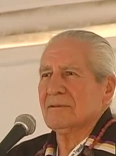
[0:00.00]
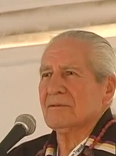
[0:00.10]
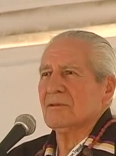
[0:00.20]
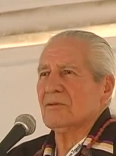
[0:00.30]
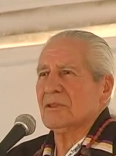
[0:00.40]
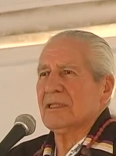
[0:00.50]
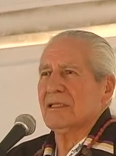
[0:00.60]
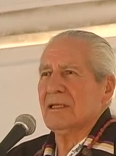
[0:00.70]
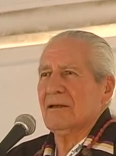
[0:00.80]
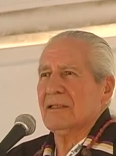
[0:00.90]
I'm going to
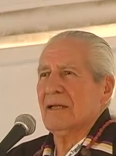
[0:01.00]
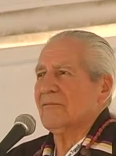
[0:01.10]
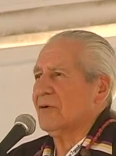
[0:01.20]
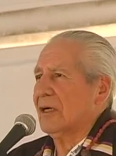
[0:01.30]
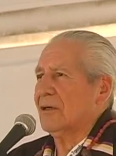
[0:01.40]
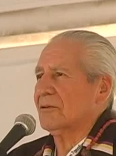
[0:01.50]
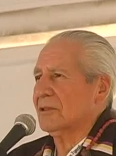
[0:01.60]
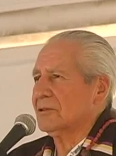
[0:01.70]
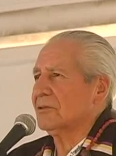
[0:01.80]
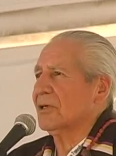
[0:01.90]
take care of that fire
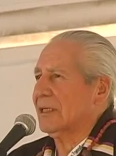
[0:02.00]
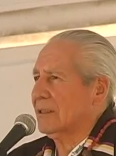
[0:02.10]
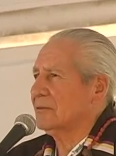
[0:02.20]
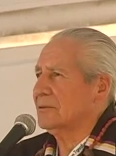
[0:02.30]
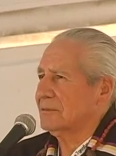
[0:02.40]
that you kindle.